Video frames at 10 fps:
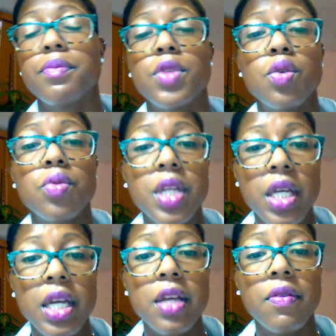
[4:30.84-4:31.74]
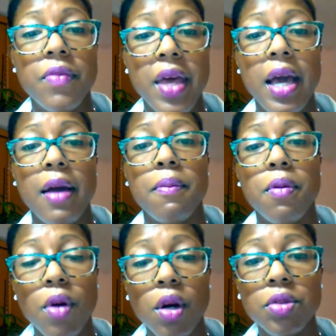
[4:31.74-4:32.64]
you need that
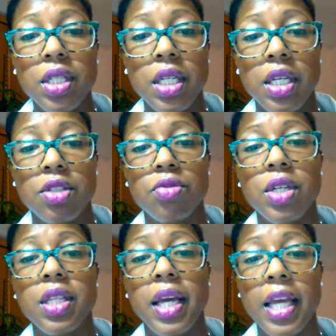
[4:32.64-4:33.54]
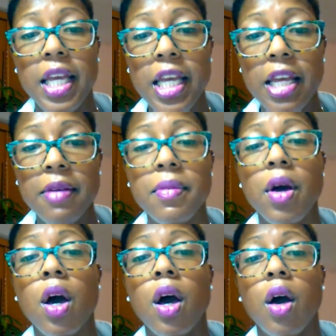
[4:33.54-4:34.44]
protein. You need that heme,
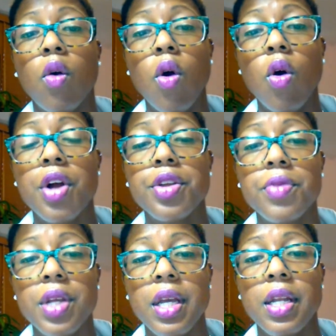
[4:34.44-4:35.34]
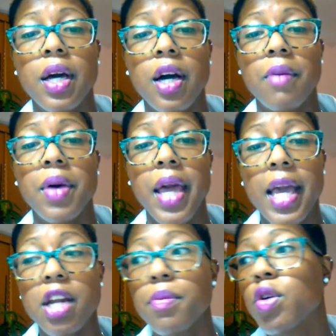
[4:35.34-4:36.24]
or you need an
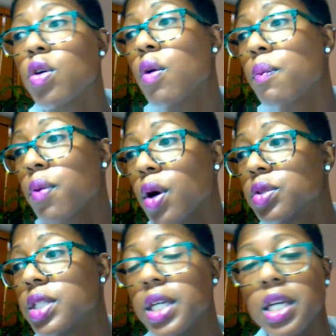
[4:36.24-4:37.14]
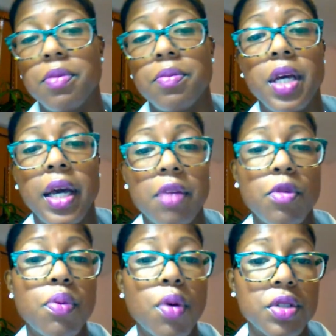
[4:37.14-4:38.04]
animal protein.
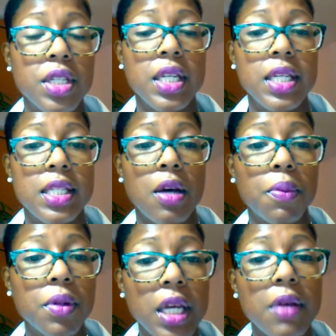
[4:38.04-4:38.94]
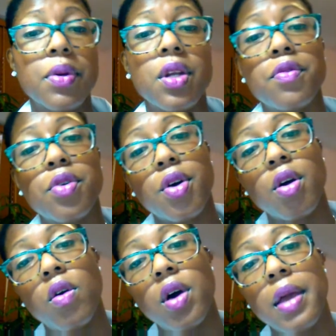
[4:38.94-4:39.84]
Animal protein is complete, but if you're
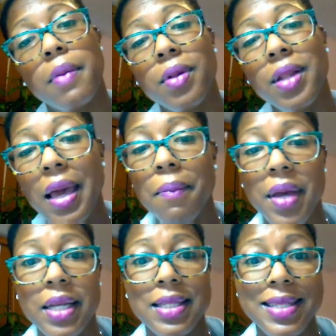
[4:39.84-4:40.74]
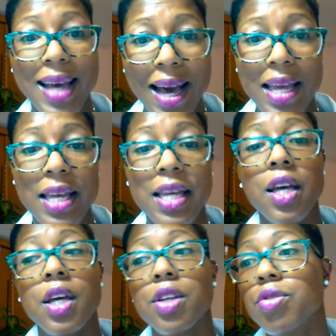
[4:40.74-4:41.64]
on a plant-based diet,
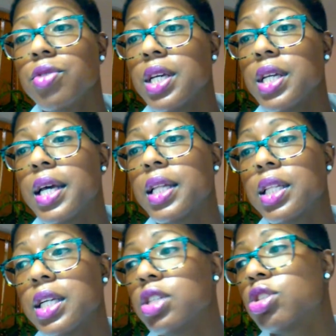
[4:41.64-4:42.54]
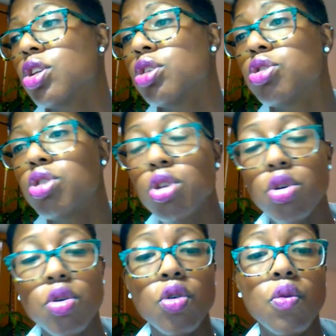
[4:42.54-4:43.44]
you need at least
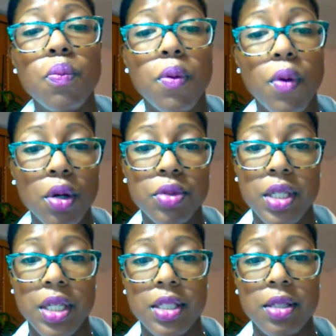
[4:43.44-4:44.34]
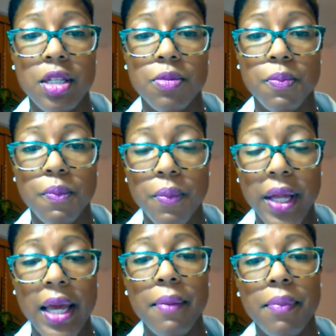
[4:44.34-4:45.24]
2 proteins, because
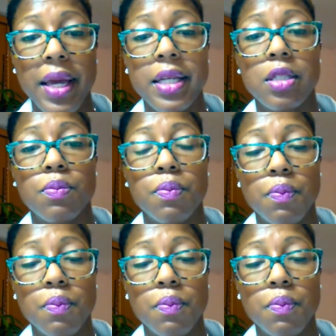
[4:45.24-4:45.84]
plant-based